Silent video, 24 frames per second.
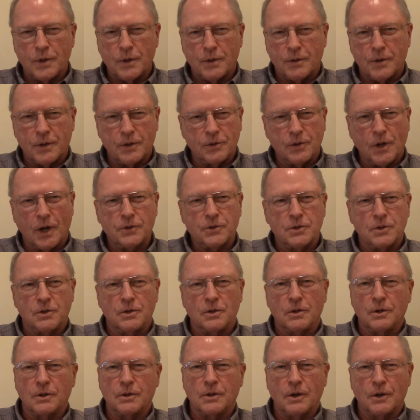
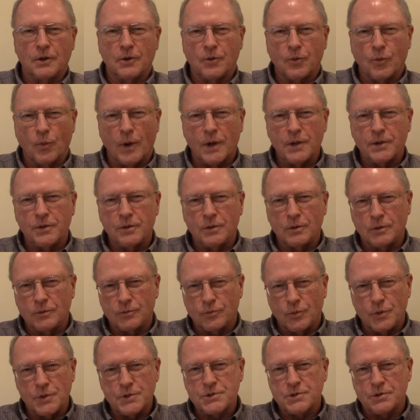conducted a great deal
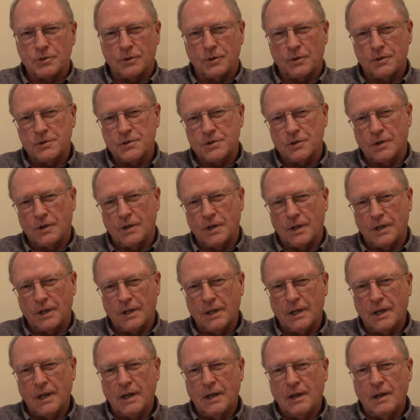of research on
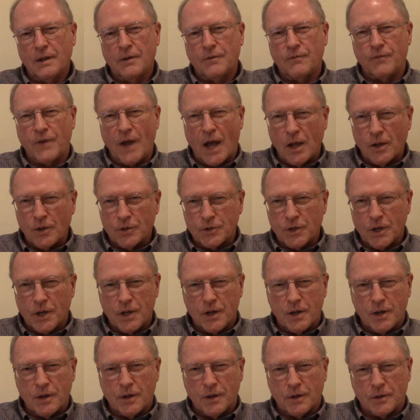
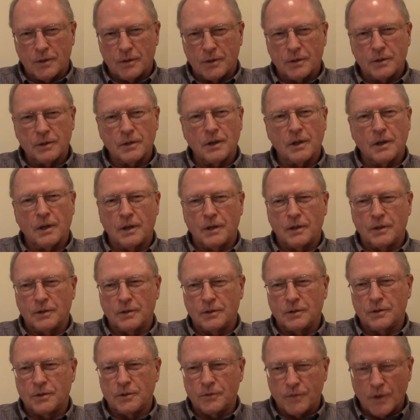validating
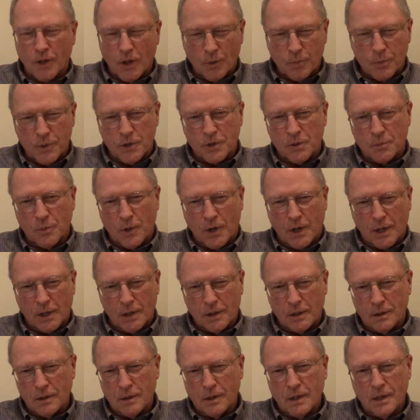and developing the
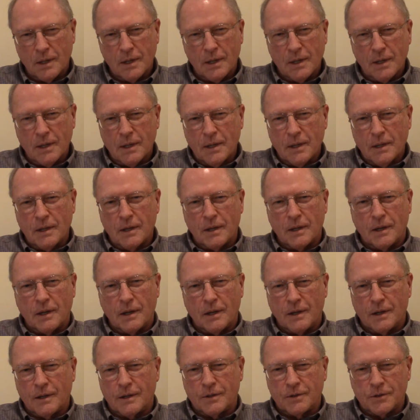model.
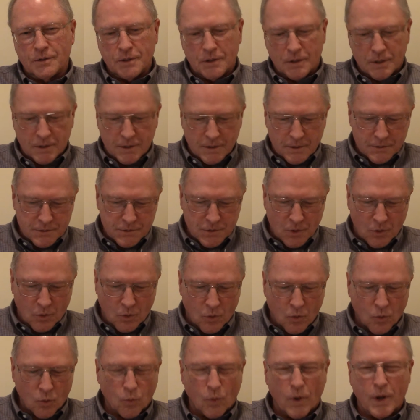And there's a
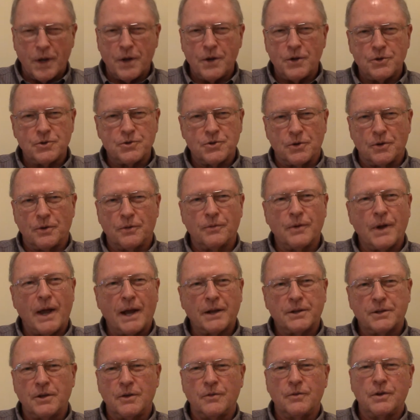whole range of
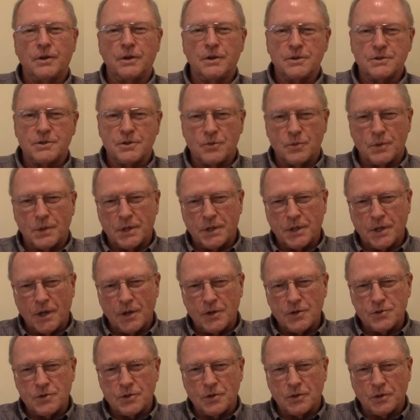activities that we
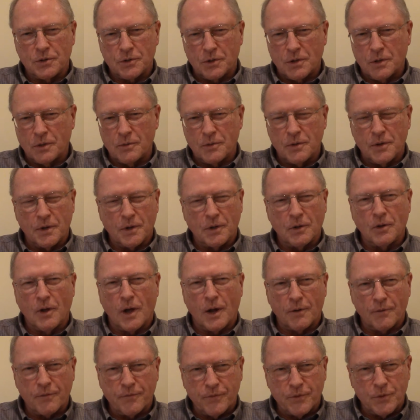engaged in, including a
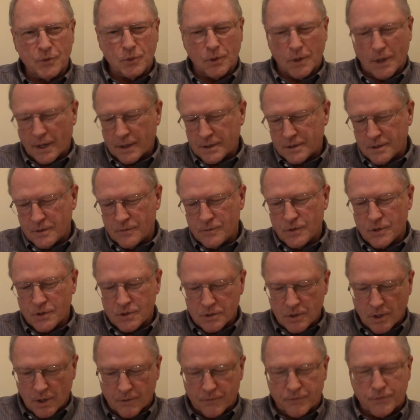lot of field
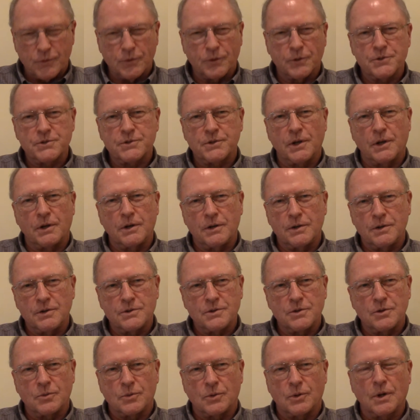activities, a lot of field
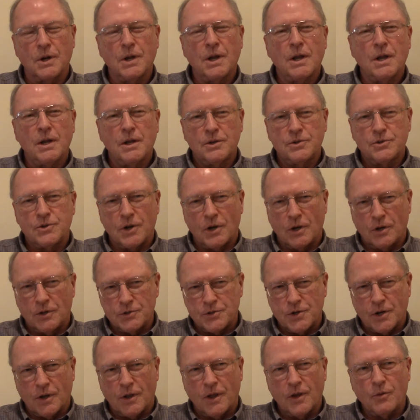studies that were
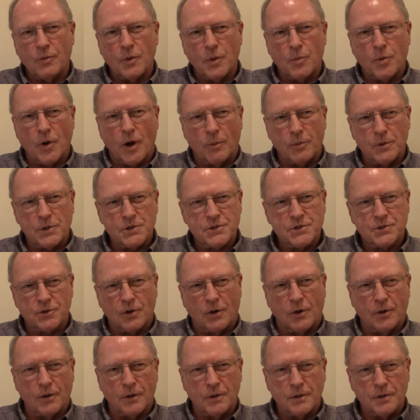challenging. I think we probably
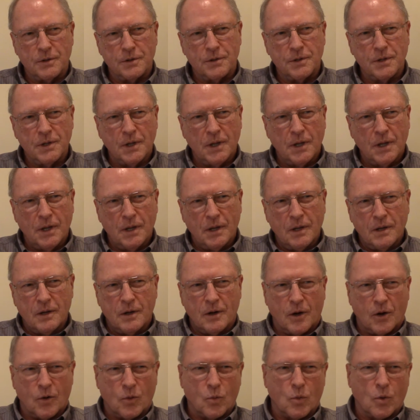started
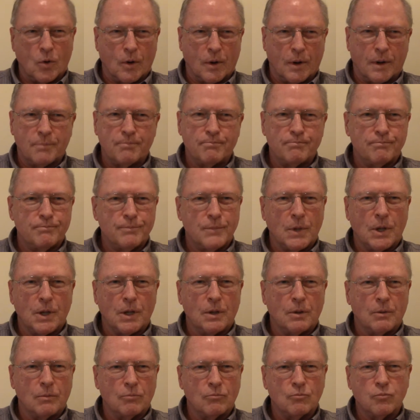our work
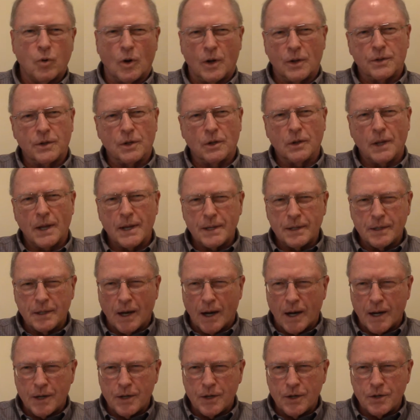in the late
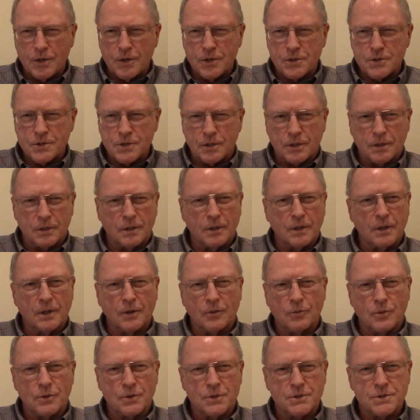90s, and
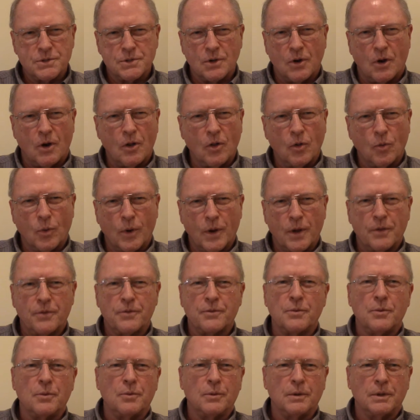it was all the way
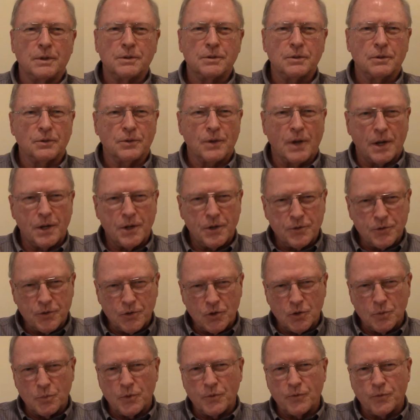through until
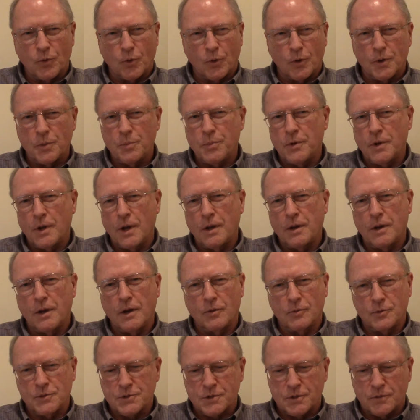92 before EPA
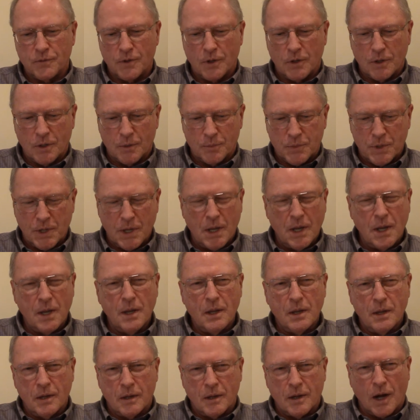Net was developed.
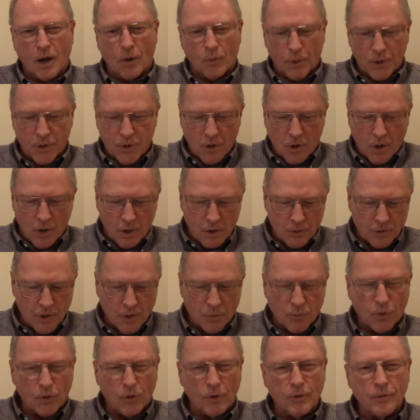And I recall a
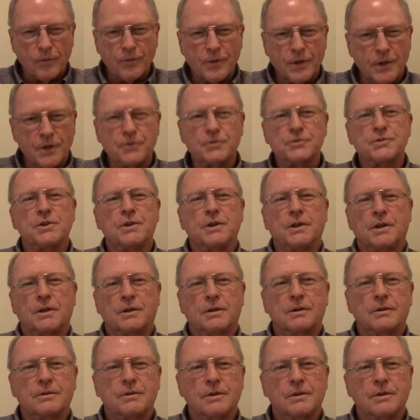number of interesting